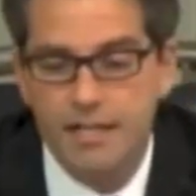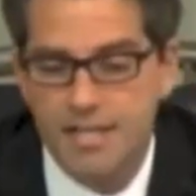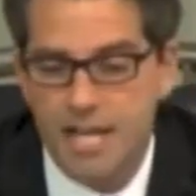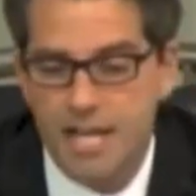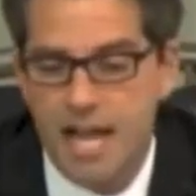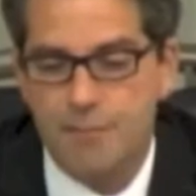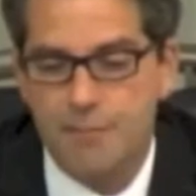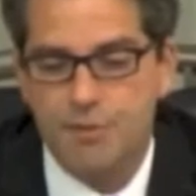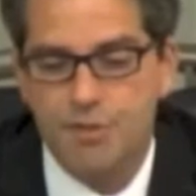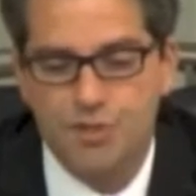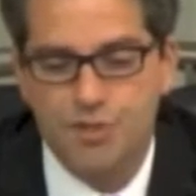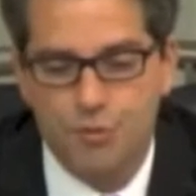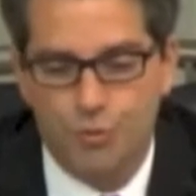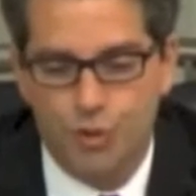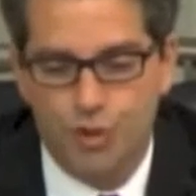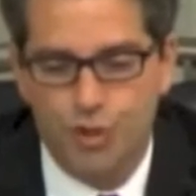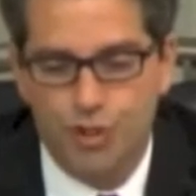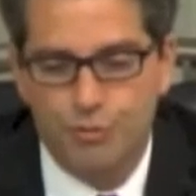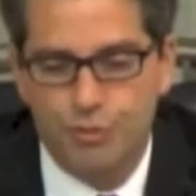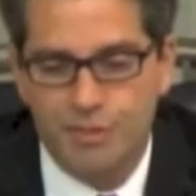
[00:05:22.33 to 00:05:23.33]
damaged
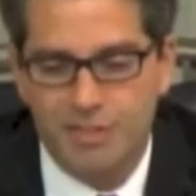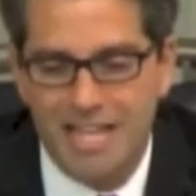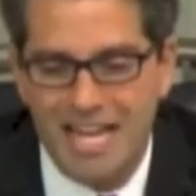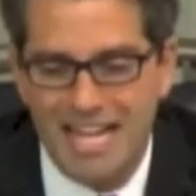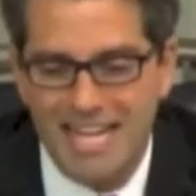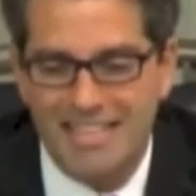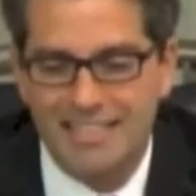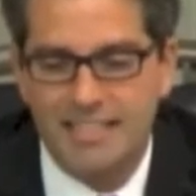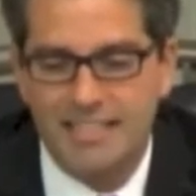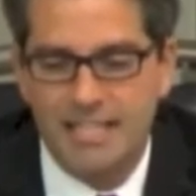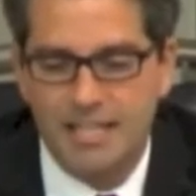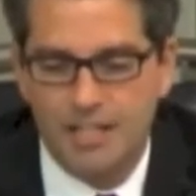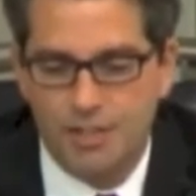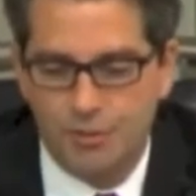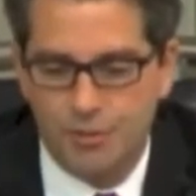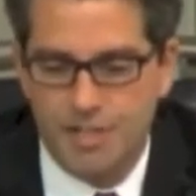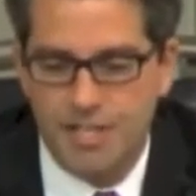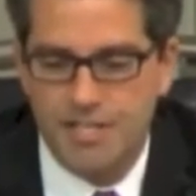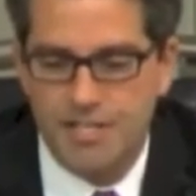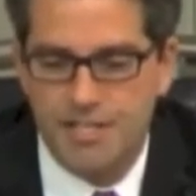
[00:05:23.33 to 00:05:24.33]
wood would likely
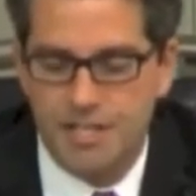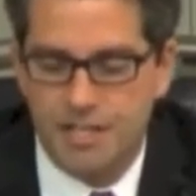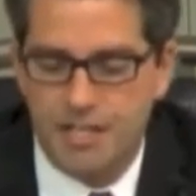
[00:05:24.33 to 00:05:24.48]
increase